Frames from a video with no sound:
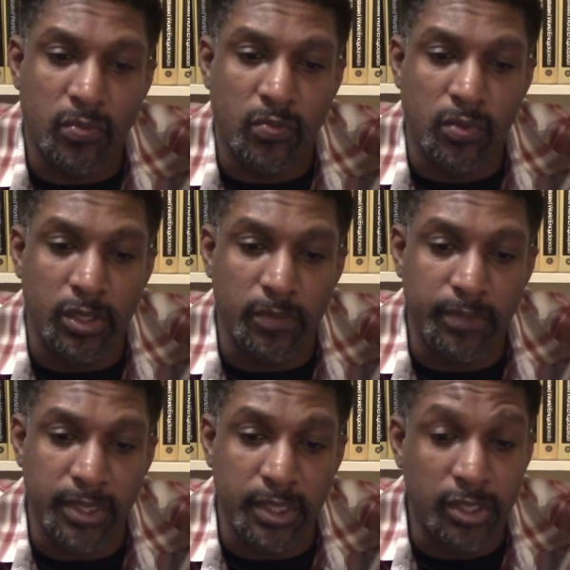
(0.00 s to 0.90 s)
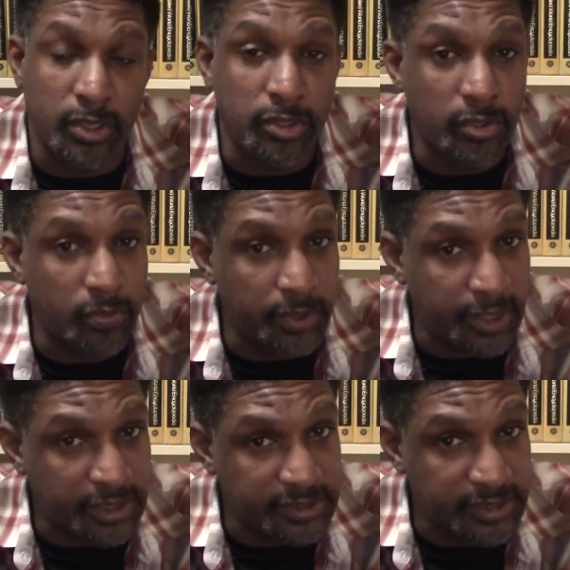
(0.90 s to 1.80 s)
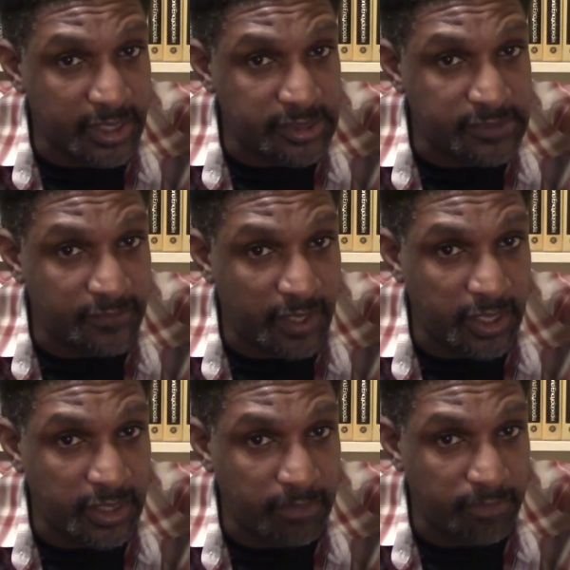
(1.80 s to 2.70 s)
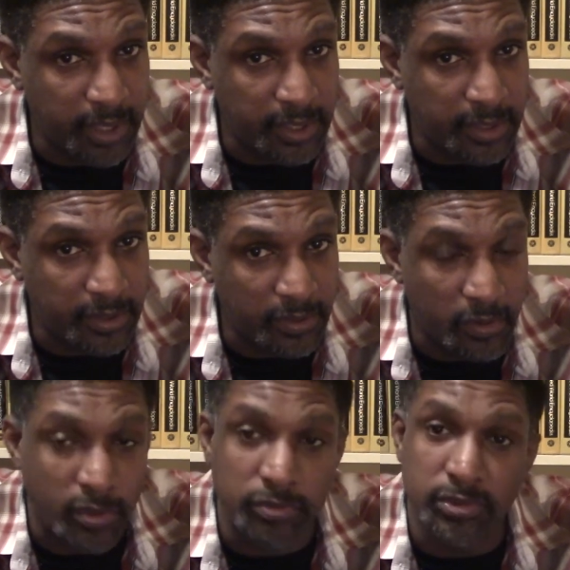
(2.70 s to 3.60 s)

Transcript: will be you were not satisfying in bed or you